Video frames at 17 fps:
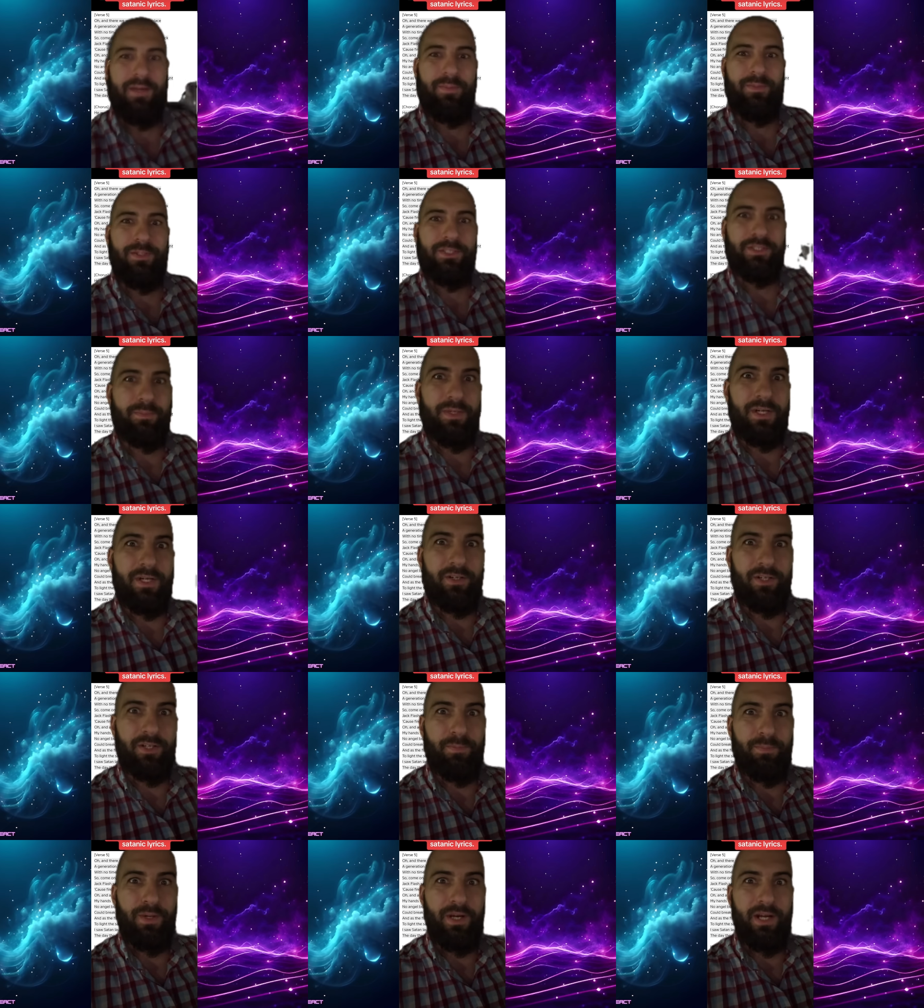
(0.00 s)
Miss
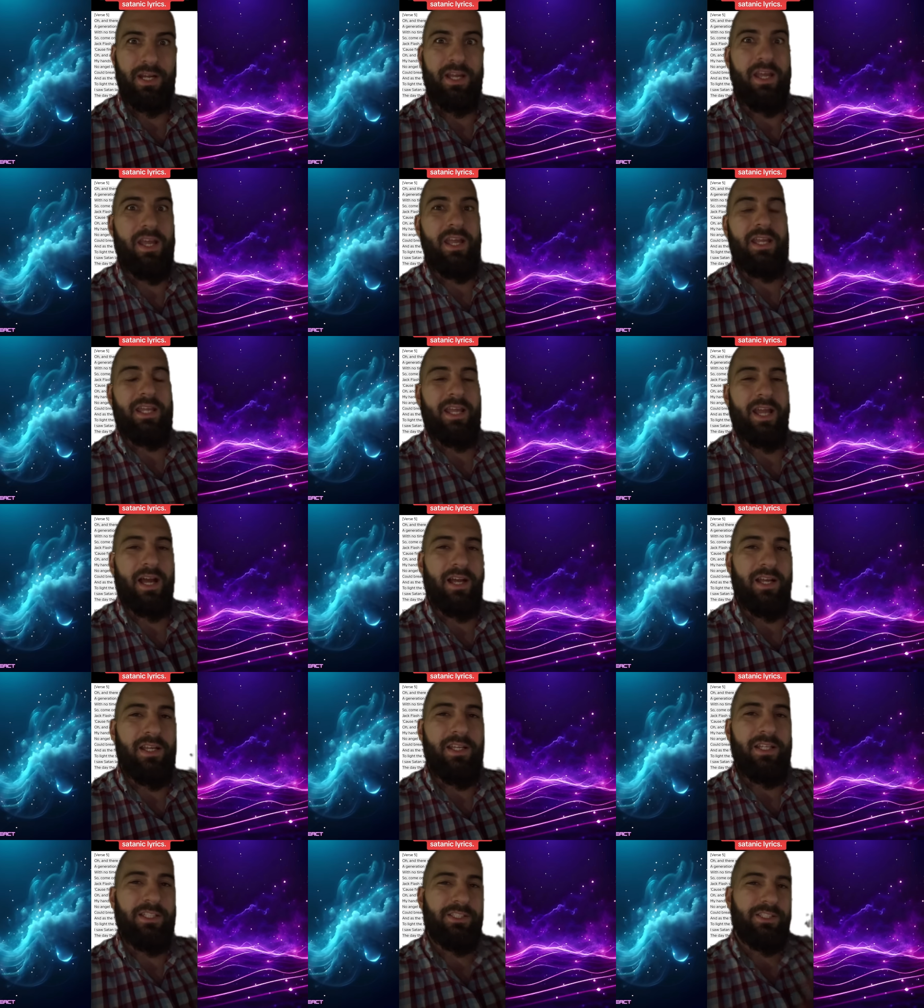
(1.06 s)
American Pie. Yeah,
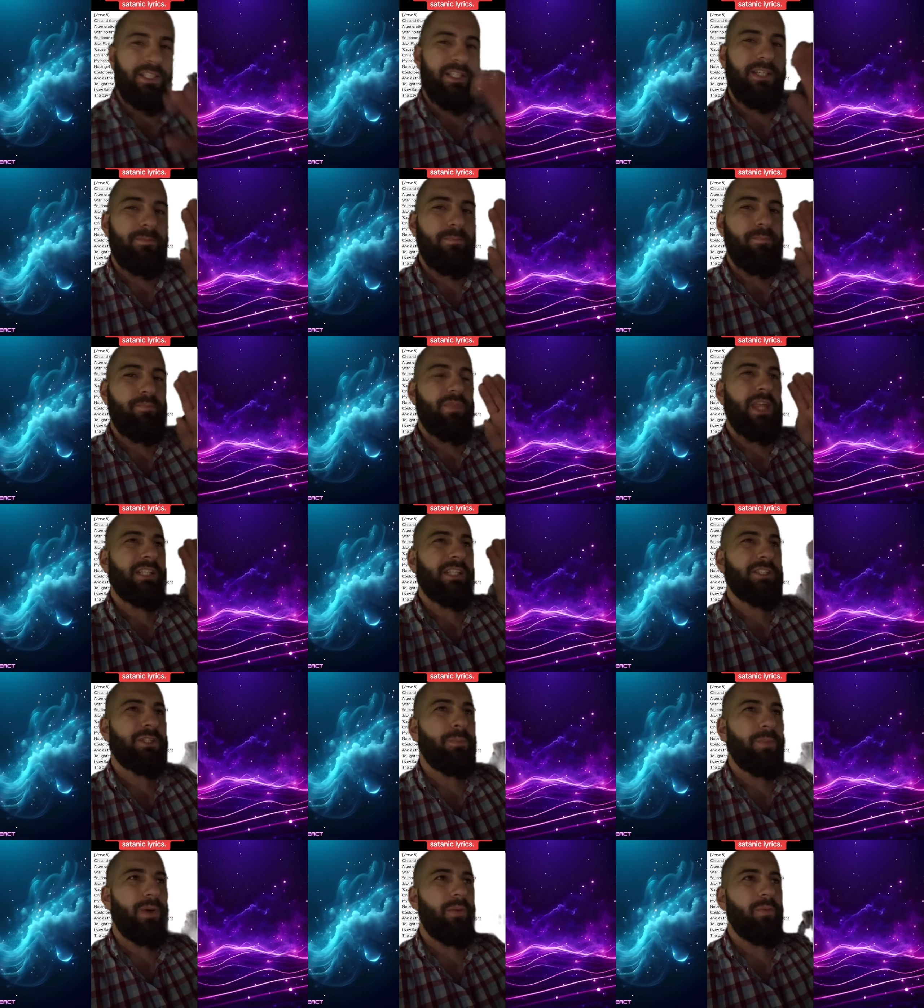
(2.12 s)
you see, that's the
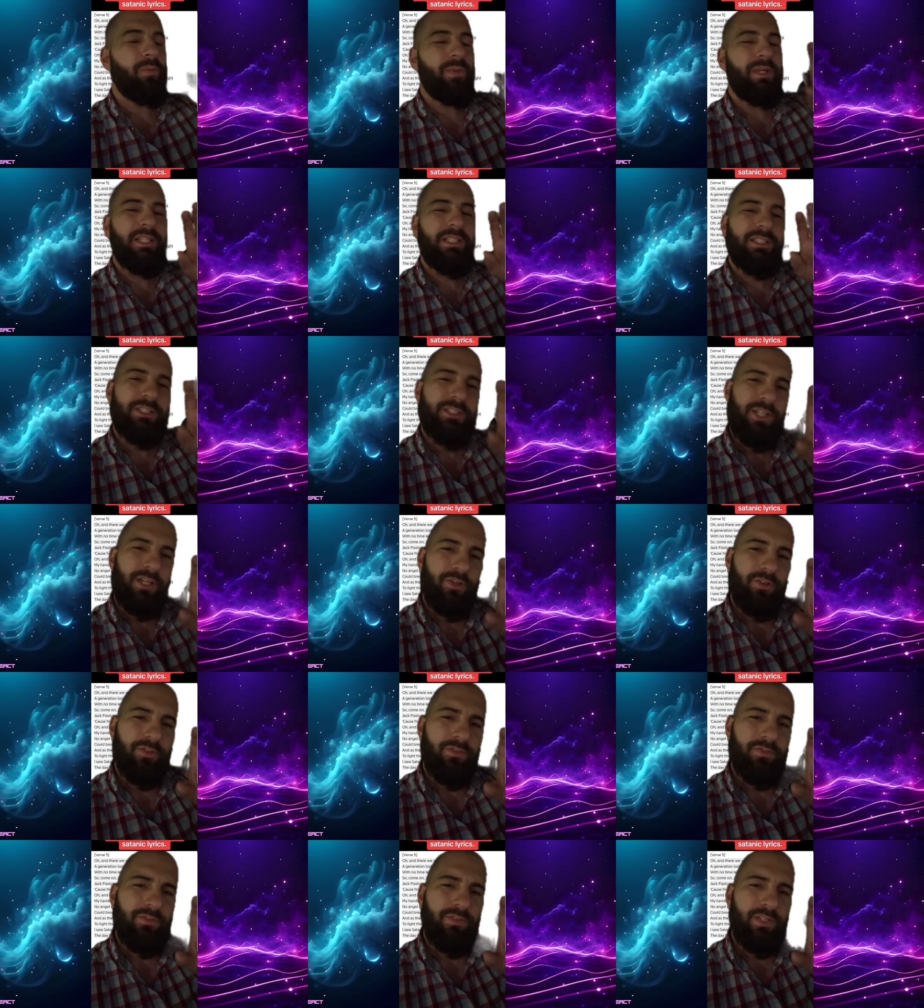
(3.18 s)
problem. He's subtle.
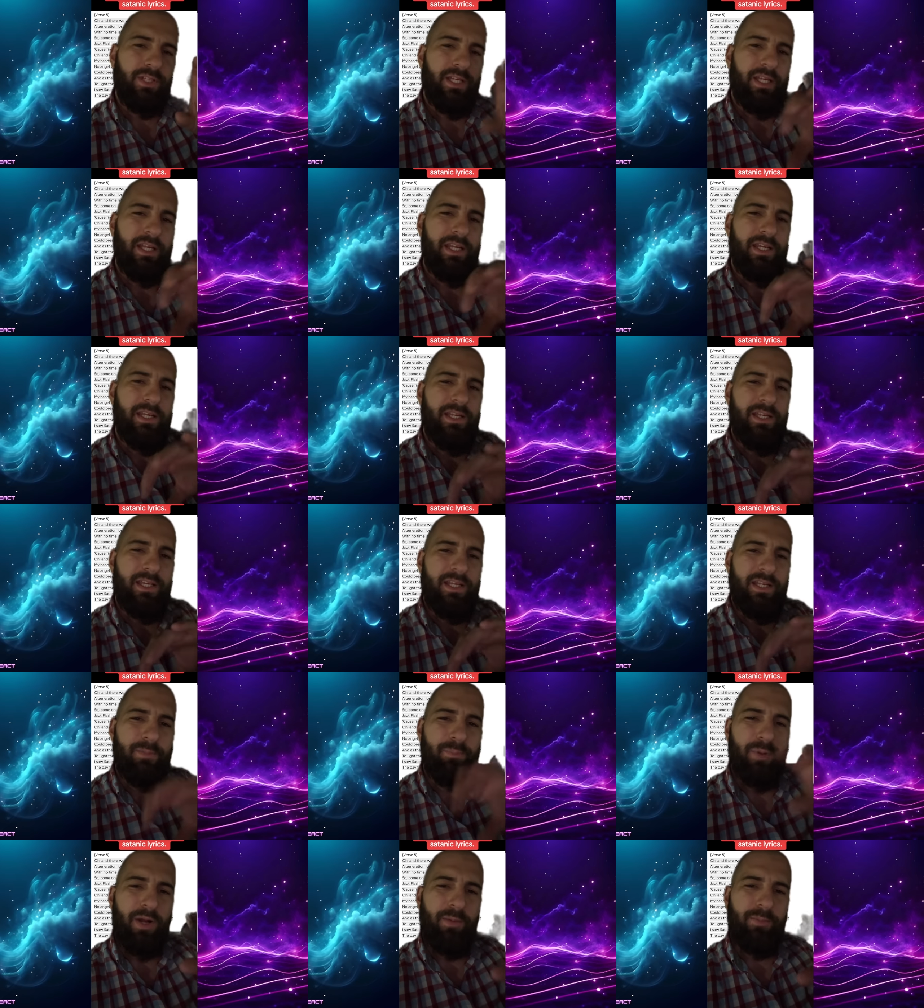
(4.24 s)
He
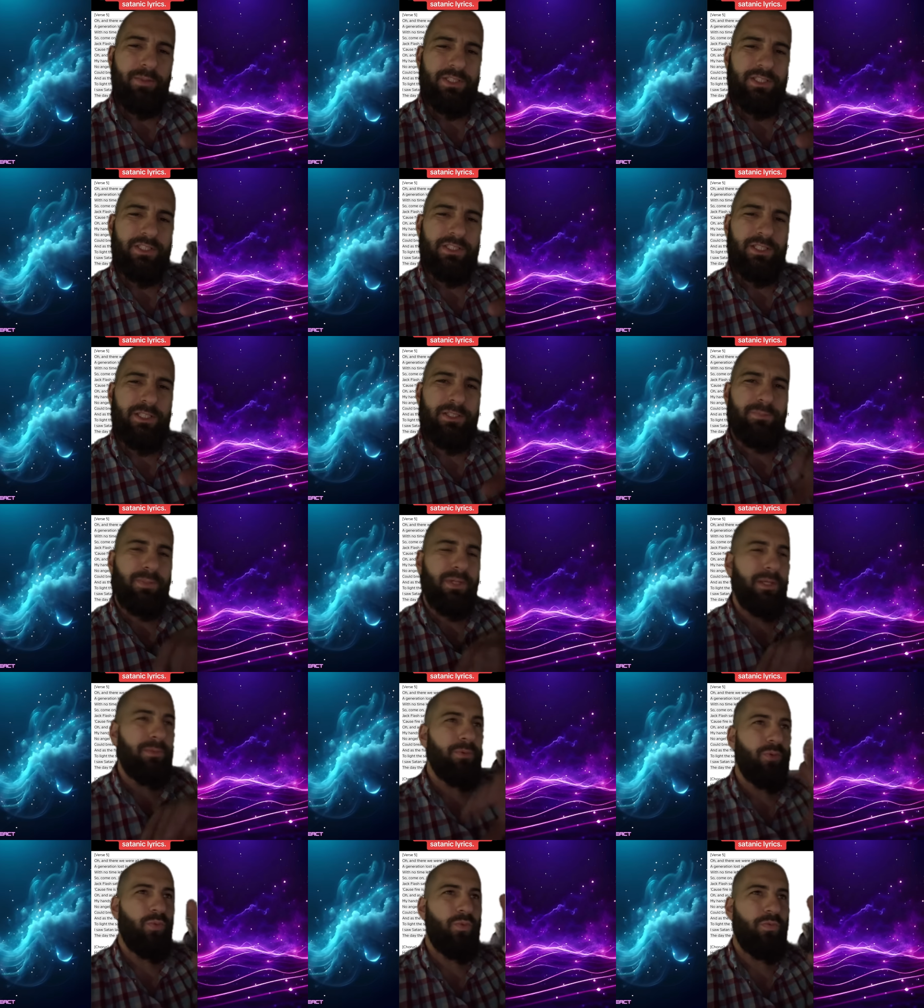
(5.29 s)
promises these
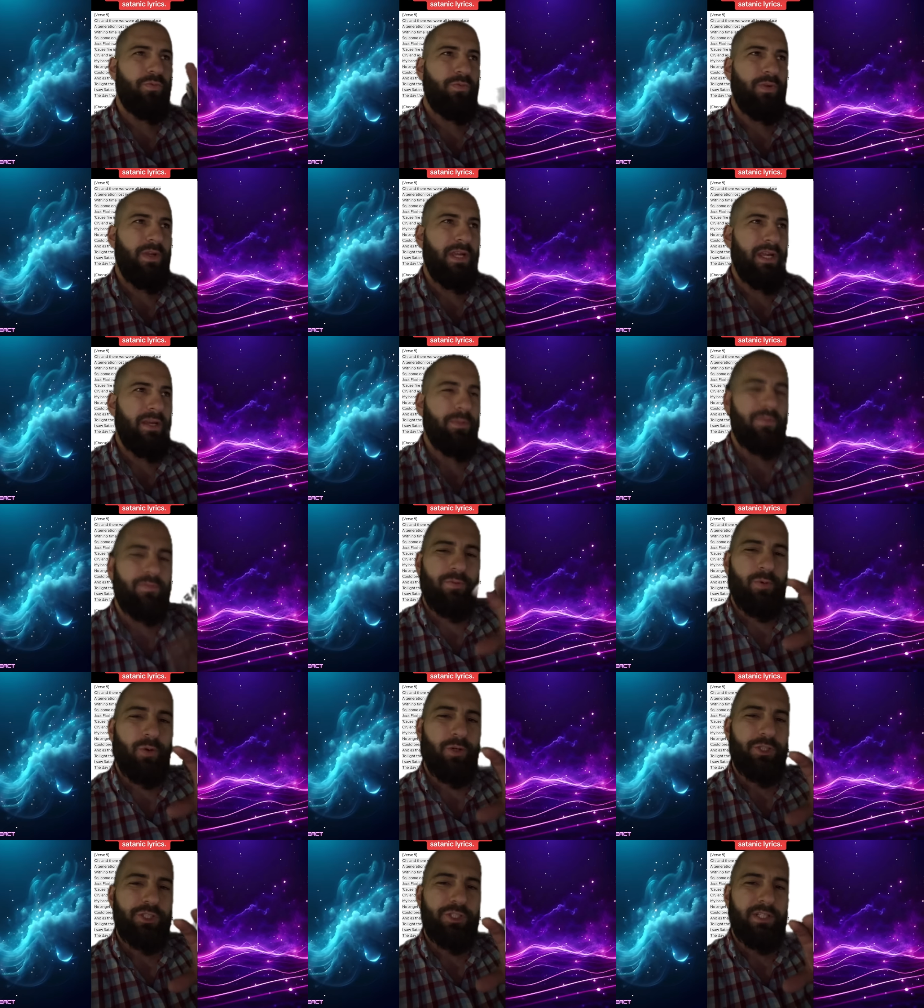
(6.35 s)
people fame and
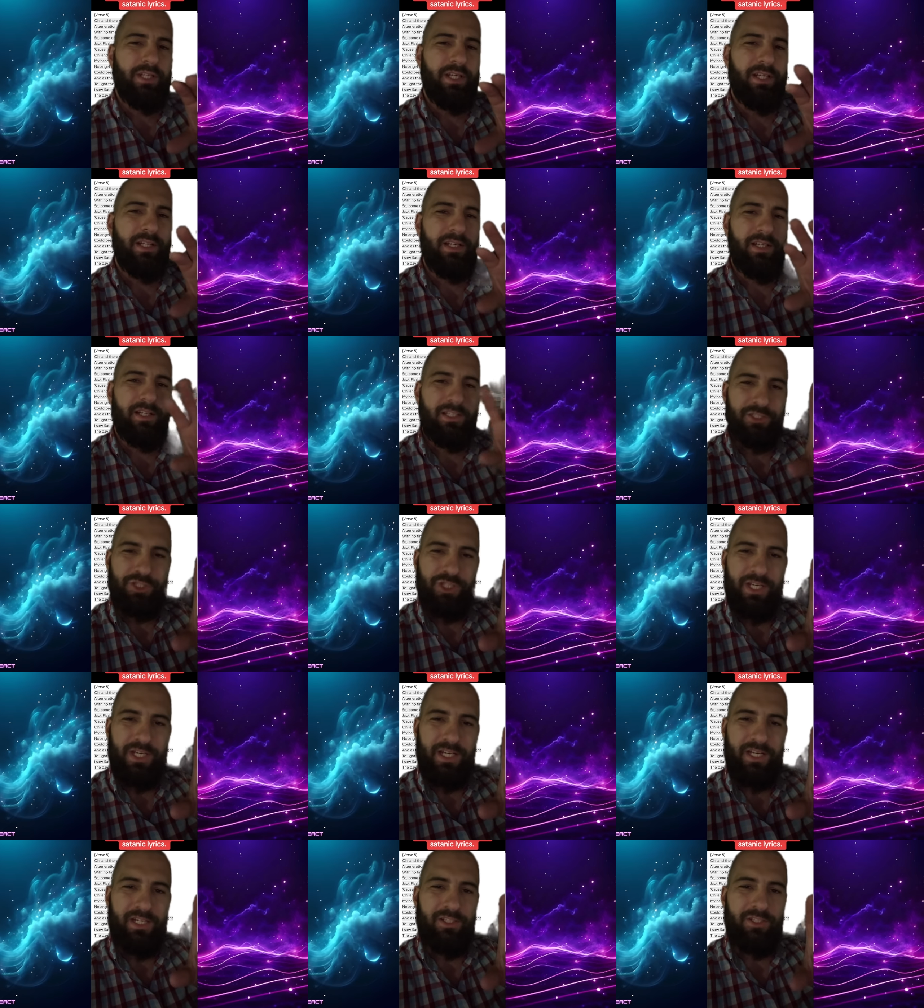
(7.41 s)
fortune in
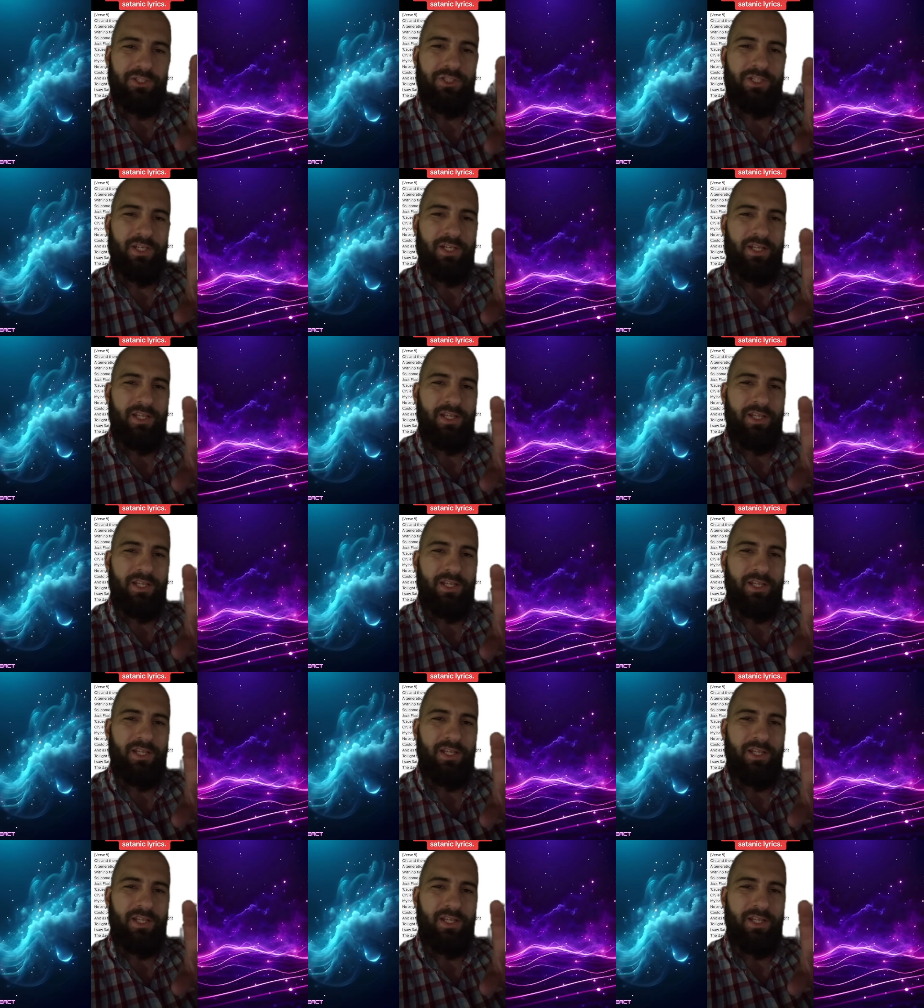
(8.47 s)
exchange.